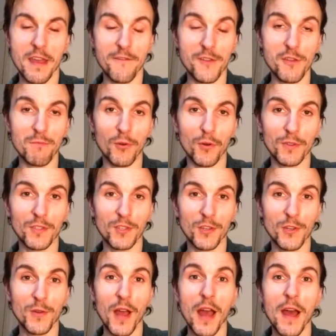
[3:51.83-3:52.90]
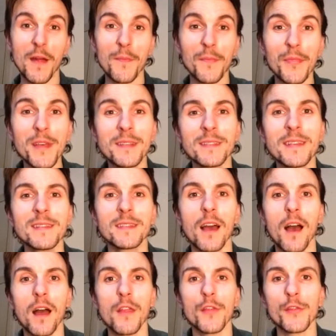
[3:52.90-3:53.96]
you bought 2, this is
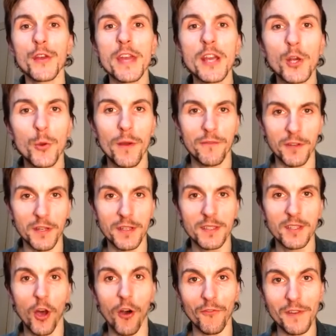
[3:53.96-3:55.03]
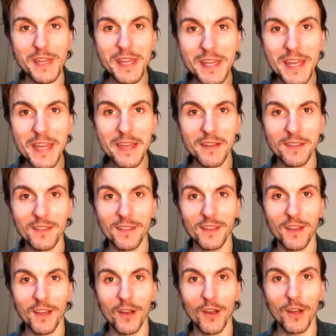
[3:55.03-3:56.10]
the equivalent of a year's
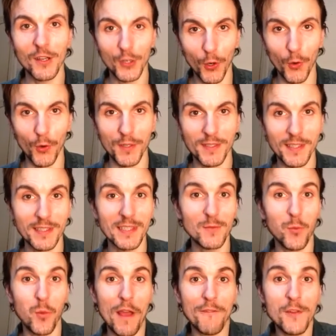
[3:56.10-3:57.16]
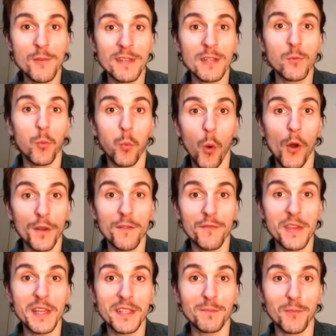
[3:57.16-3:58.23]
course. This is if you did one of
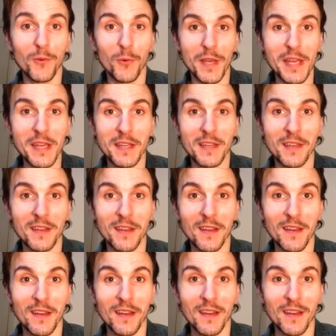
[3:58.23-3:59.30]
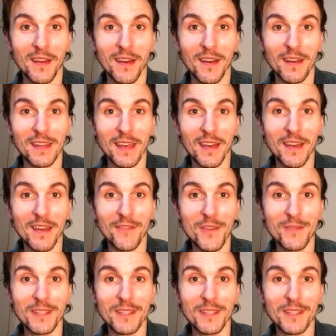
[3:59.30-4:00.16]
these per week. Yeah, if you